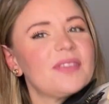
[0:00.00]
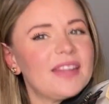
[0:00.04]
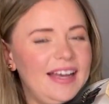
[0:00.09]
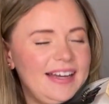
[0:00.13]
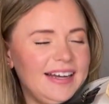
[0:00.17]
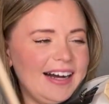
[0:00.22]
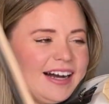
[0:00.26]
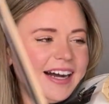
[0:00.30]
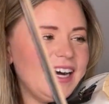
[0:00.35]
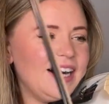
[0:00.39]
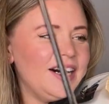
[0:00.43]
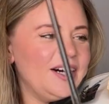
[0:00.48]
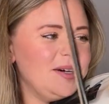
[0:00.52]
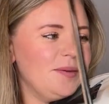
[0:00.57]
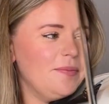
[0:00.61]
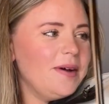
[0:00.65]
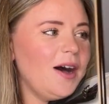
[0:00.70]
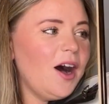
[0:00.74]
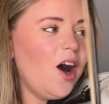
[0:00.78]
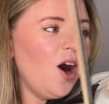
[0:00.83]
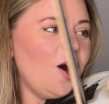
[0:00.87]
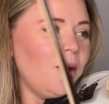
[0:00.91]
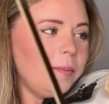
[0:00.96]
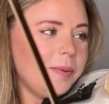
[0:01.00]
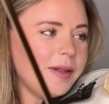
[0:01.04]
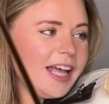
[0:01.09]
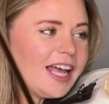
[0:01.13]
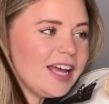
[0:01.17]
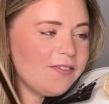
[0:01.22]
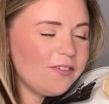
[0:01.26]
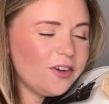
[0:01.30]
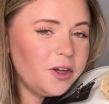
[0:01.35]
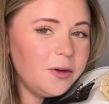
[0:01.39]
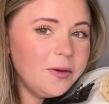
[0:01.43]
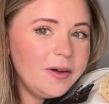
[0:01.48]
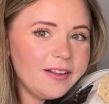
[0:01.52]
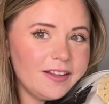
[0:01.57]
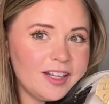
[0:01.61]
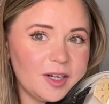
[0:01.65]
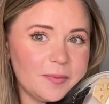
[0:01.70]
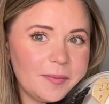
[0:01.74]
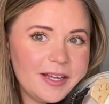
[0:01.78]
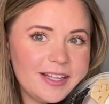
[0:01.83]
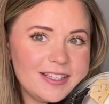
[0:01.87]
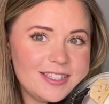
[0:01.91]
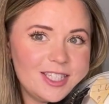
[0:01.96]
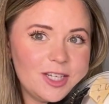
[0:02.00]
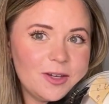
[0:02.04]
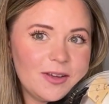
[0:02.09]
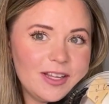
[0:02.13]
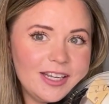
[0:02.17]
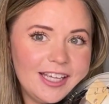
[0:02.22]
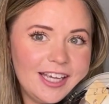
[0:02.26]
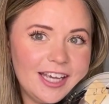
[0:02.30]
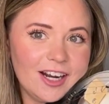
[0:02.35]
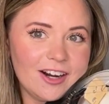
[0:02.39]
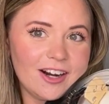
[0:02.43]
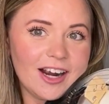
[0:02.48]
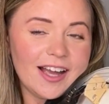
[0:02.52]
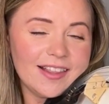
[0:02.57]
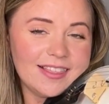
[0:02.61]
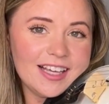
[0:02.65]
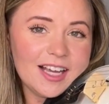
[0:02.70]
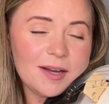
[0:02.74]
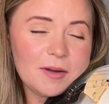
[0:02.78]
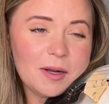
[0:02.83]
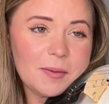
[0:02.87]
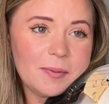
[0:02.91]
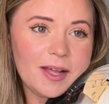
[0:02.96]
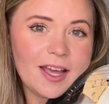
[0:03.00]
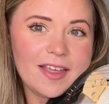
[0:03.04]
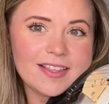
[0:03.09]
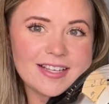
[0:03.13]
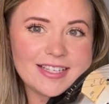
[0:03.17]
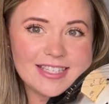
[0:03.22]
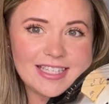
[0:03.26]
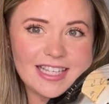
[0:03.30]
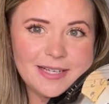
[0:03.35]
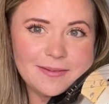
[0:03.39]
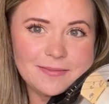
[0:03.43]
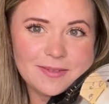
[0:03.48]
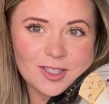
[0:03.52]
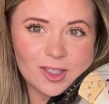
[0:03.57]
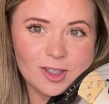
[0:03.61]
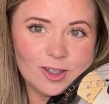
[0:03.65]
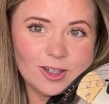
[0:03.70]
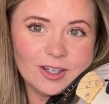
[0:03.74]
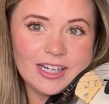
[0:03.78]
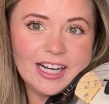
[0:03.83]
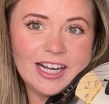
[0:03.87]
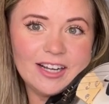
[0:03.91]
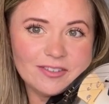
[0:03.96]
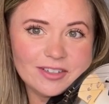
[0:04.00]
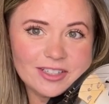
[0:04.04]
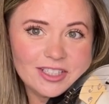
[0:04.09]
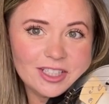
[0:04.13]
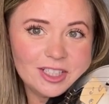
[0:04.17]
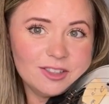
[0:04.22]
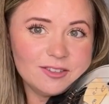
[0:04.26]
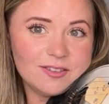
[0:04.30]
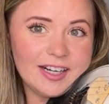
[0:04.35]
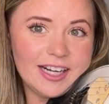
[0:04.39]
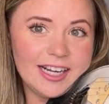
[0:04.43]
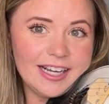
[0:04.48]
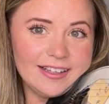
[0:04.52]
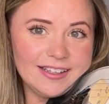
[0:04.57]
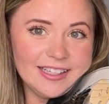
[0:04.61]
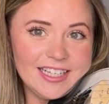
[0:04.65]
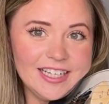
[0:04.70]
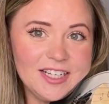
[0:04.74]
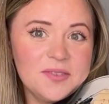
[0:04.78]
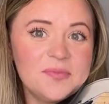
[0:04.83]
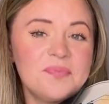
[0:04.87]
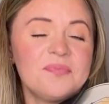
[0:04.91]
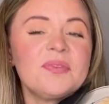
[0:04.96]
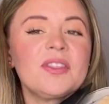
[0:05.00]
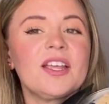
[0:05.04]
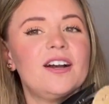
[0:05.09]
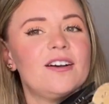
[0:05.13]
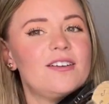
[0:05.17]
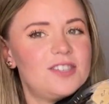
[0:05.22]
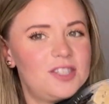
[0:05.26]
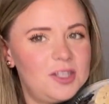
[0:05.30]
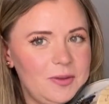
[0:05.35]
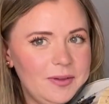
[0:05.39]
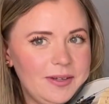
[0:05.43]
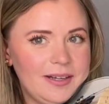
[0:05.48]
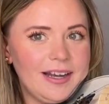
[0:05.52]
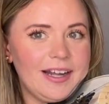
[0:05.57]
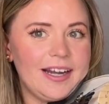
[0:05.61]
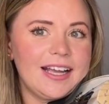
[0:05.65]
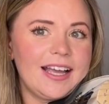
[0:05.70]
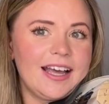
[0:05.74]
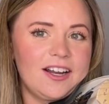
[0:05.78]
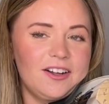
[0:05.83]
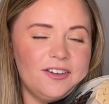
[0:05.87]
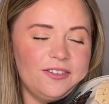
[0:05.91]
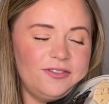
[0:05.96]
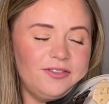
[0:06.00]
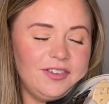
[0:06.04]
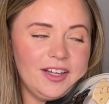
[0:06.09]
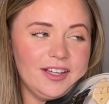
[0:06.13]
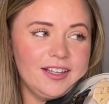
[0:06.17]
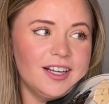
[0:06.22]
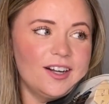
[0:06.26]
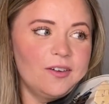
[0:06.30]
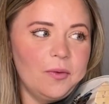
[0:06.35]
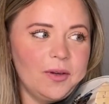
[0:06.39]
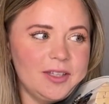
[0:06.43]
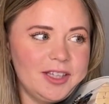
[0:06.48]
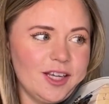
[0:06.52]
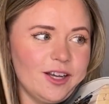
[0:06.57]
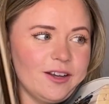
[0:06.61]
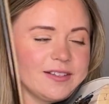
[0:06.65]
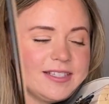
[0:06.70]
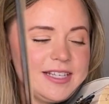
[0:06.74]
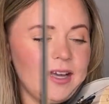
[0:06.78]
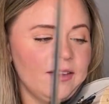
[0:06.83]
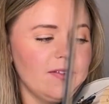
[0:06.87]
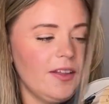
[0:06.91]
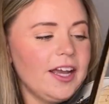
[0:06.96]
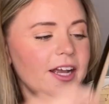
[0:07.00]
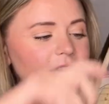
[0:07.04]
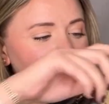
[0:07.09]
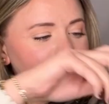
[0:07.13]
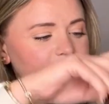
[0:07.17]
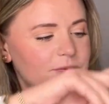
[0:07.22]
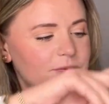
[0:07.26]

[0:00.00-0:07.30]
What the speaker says: I'll play it for you a little bit so you can hear. I think I'm gonna play the same song on every single violin so you can kind of get a feeling of what they all sound like.